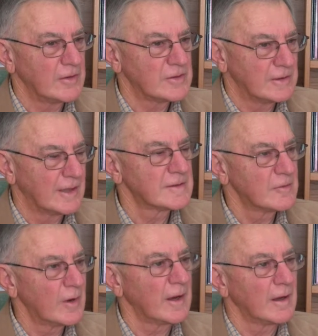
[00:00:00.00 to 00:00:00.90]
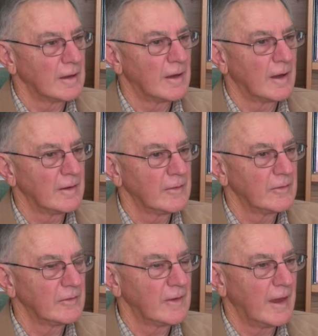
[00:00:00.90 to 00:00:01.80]
she doesn't
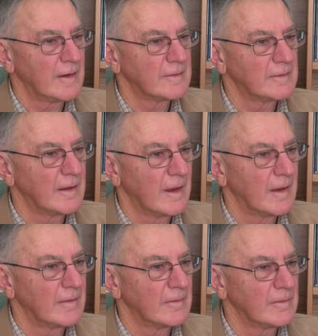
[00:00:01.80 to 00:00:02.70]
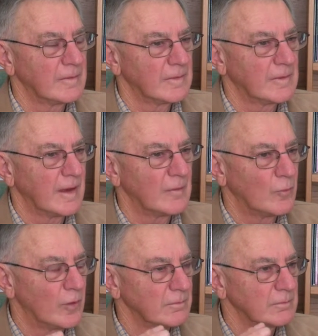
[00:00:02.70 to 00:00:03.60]
recognise that
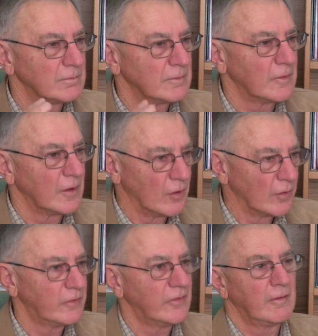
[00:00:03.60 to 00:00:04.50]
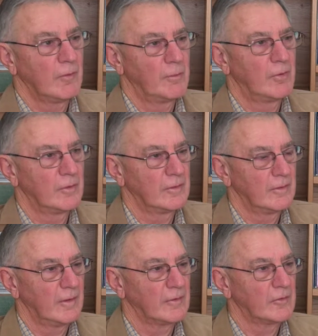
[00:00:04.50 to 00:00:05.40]
what the Gonski report
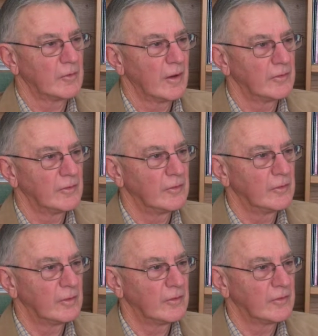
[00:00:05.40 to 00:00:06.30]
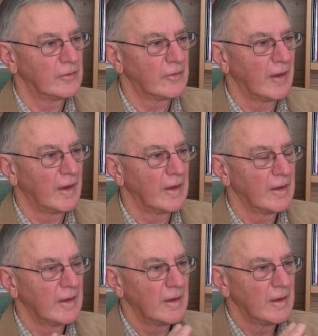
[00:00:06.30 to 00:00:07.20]
has tried to do is to say
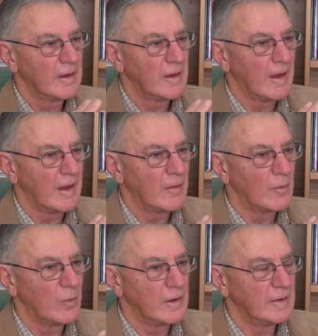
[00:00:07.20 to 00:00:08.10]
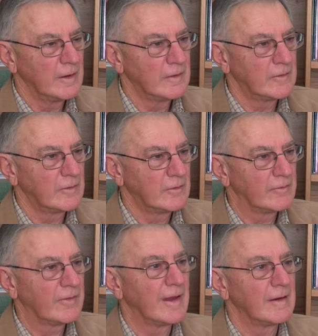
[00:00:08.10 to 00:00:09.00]
we need to
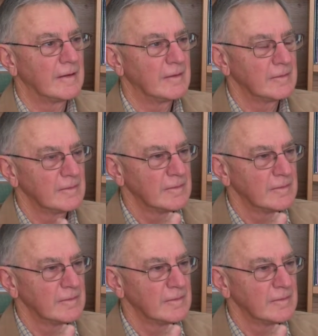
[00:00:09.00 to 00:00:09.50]
fund